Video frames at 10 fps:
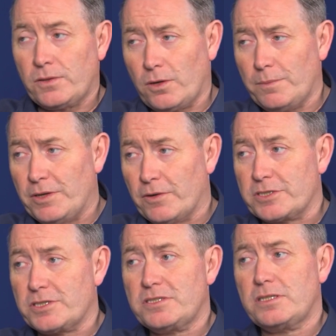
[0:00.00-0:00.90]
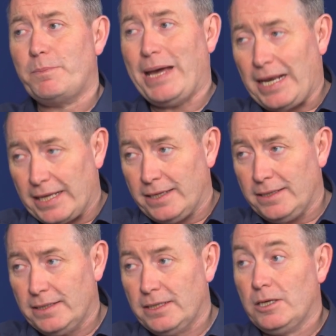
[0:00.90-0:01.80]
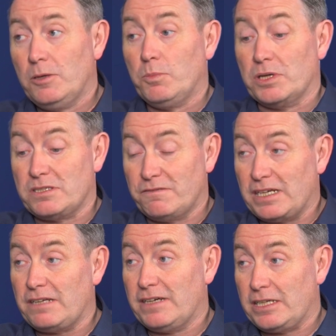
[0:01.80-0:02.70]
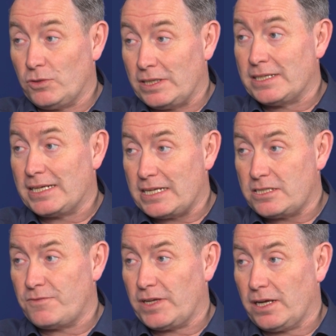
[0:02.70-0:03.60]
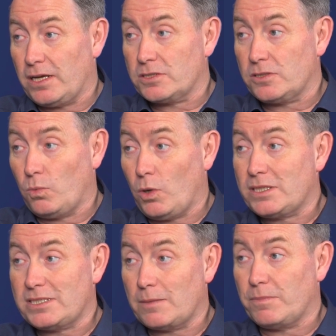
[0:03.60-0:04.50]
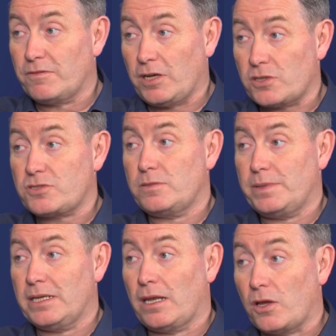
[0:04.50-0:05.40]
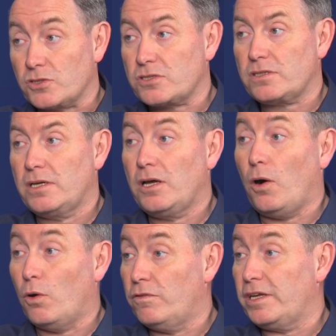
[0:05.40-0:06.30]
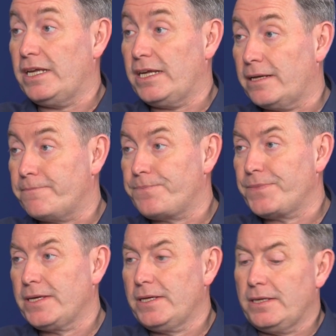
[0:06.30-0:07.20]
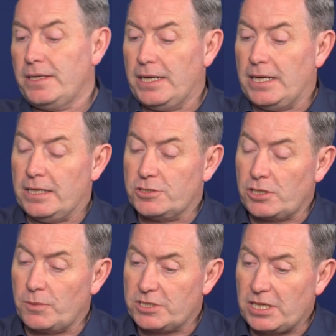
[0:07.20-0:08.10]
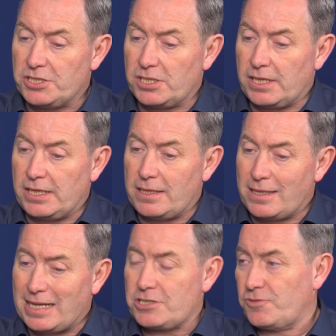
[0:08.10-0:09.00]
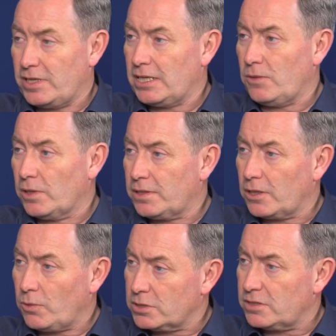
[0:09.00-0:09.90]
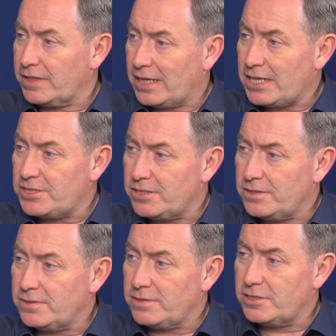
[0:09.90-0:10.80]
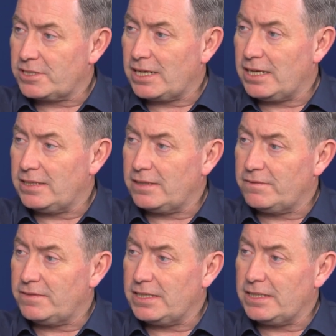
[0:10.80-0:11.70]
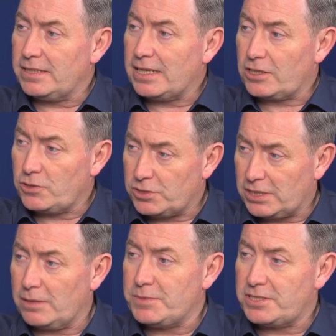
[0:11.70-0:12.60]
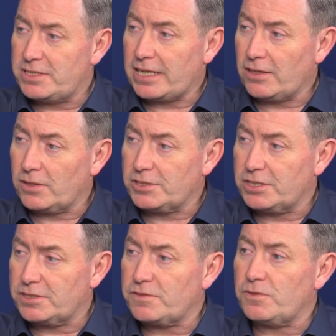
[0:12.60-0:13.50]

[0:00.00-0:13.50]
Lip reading: don't get me wrong, it's not to the penny, but it's a very, very good indicator in regards to what type of costs are being lost over a year. Mm-hmm. So essentially, that's really what the quantification side of the acoustic imaging technology is